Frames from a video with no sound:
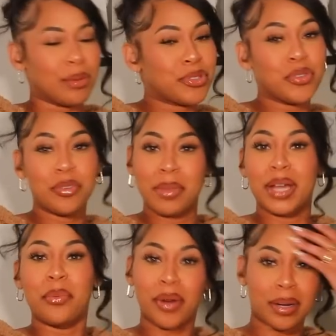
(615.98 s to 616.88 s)
I'm sure we'd
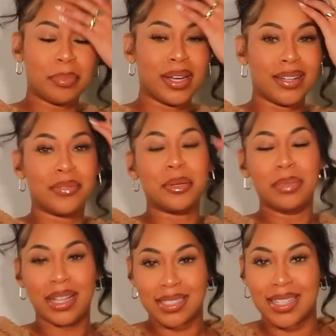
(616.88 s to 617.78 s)
make it work, but we're
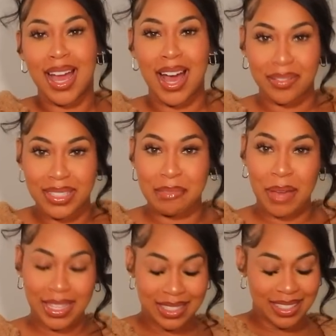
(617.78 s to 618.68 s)
blessed to have
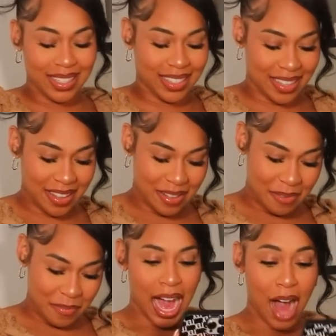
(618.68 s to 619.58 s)
space.
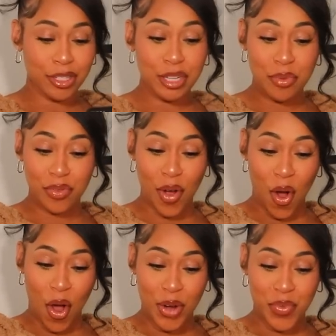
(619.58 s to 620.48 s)
How to move
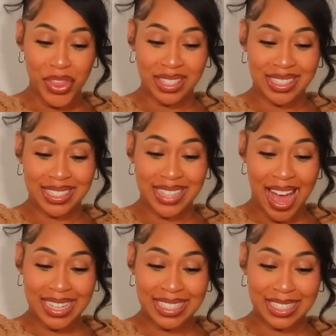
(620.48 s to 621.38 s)
on when the
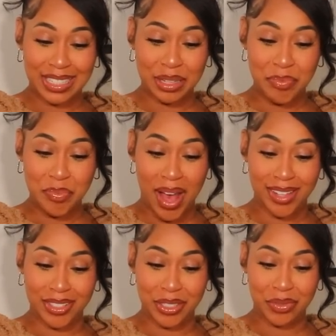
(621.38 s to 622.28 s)
sex is the
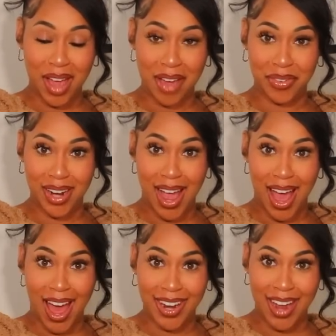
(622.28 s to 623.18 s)
best you've ever
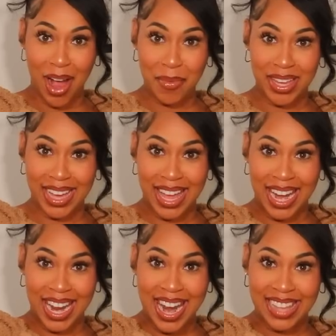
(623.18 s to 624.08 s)
had. Now we
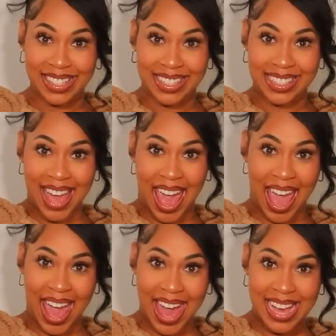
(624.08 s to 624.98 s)
getting into
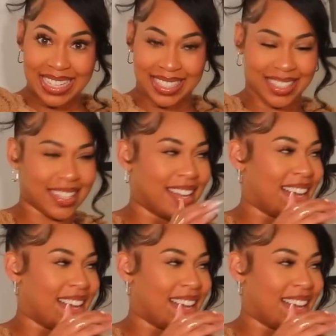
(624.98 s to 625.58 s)
steaks.